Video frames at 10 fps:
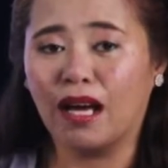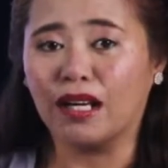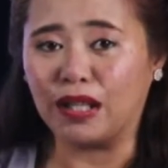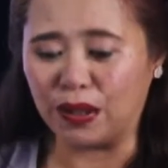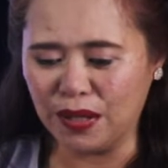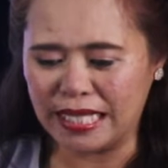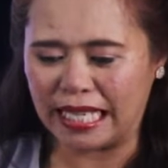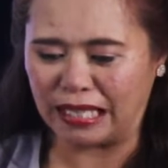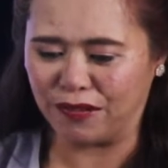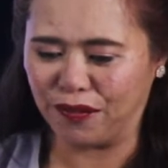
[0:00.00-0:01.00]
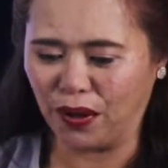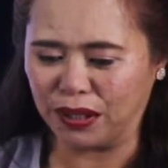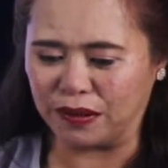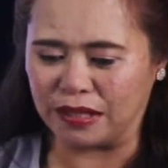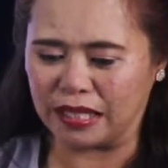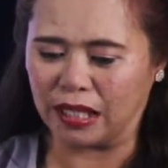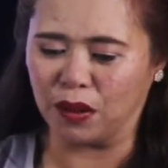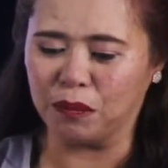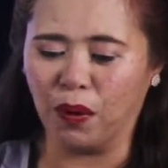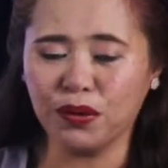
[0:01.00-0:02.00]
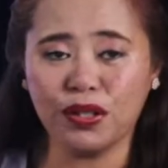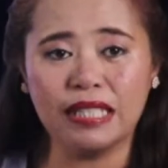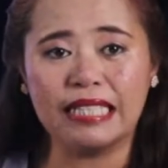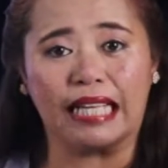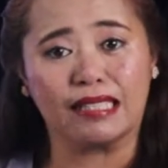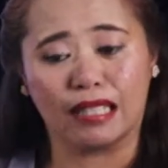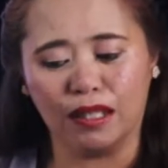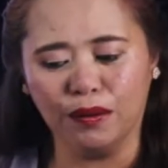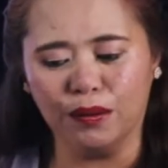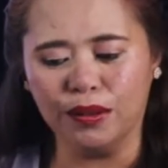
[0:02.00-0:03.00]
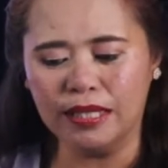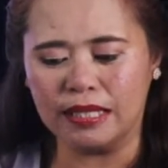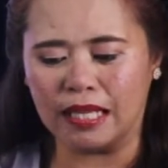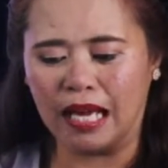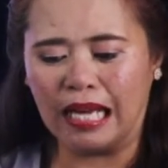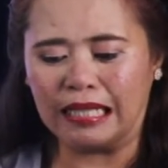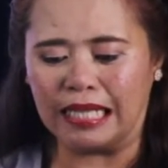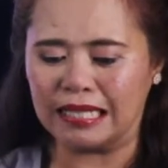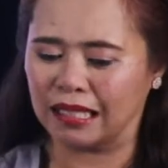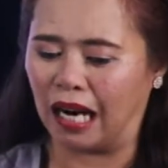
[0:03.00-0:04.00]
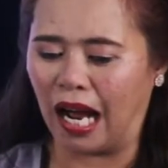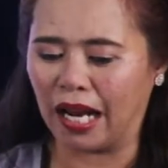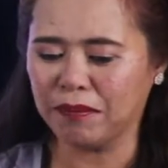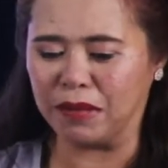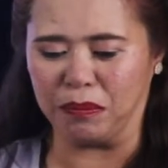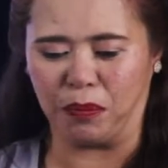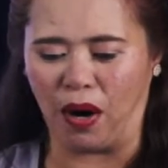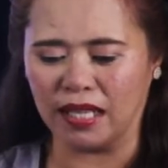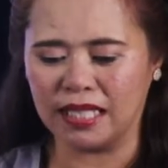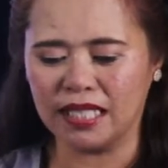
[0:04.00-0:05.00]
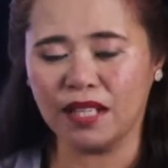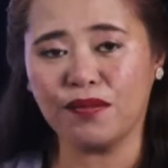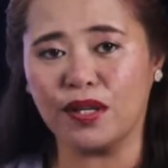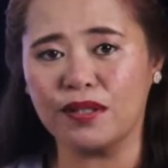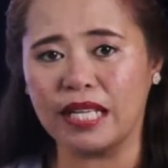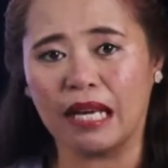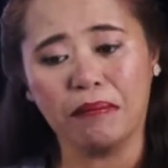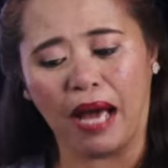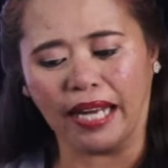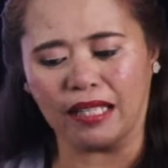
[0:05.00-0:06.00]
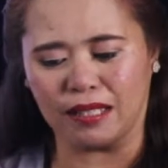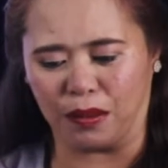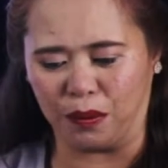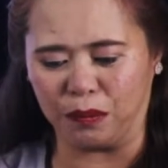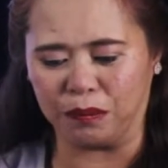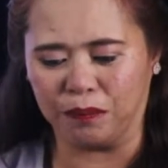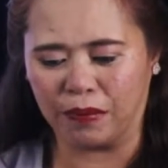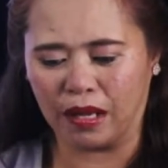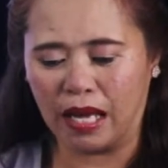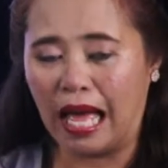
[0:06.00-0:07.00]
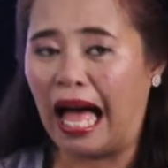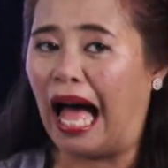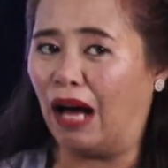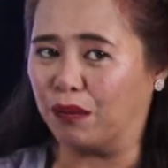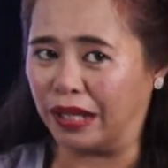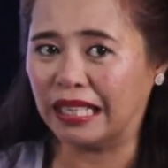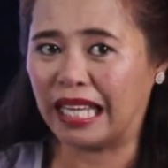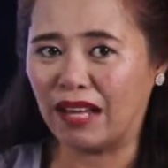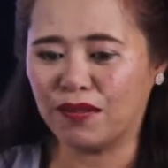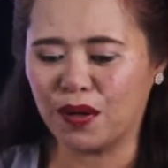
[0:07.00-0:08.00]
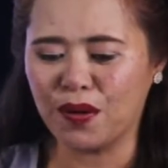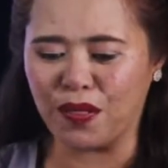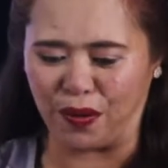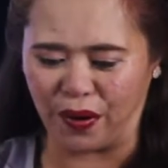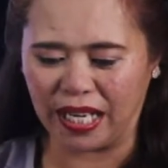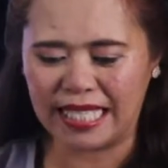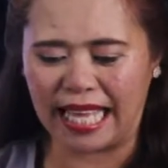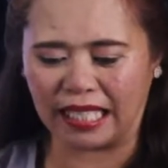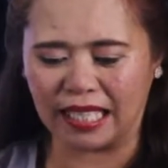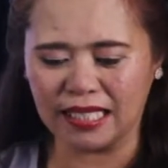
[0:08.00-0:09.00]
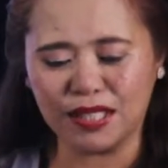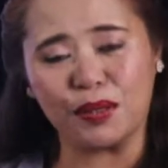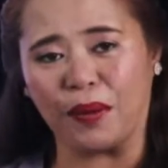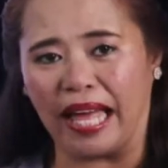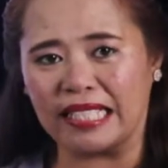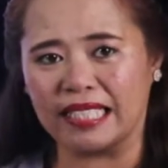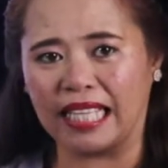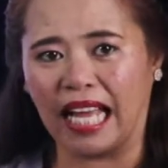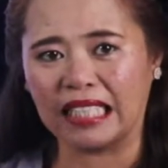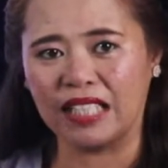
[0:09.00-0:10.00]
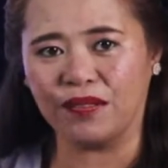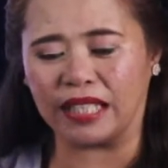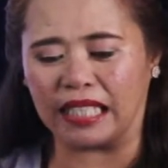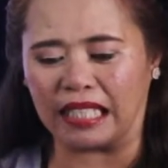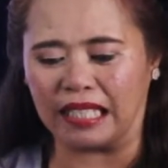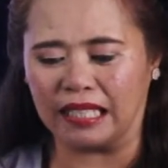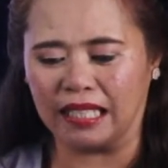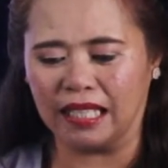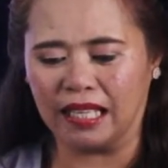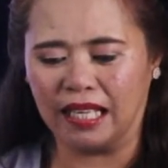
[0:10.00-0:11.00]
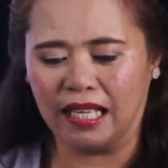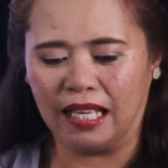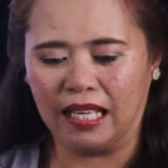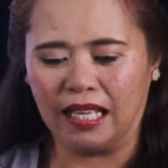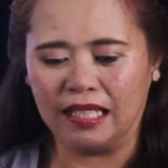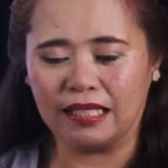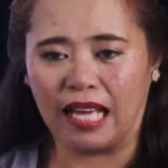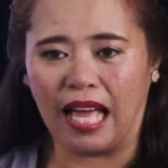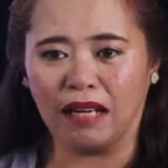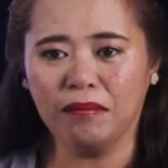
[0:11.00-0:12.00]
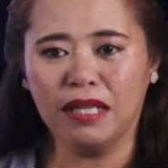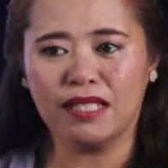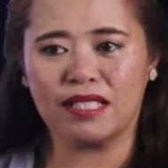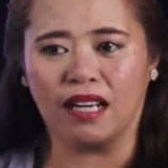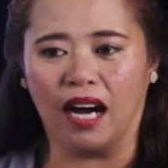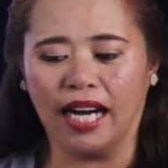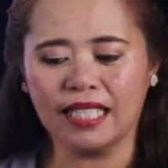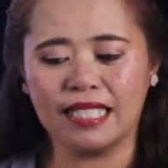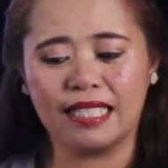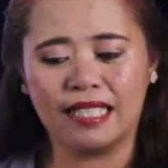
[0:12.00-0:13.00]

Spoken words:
Using the photos in your modules as clues, describe the process of using a microscope. I will give you 30 seconds to answer the activity. Time starts